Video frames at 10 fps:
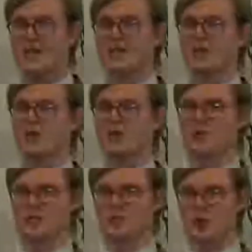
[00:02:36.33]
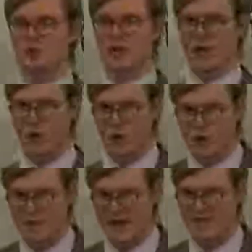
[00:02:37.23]
that can do this totally
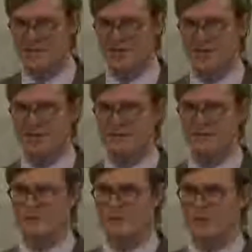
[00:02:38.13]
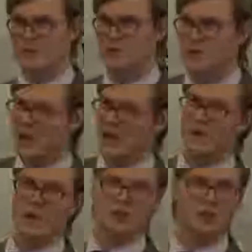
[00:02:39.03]
automatically. So I
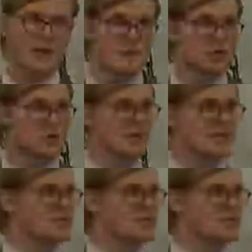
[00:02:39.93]
will also demonstrate this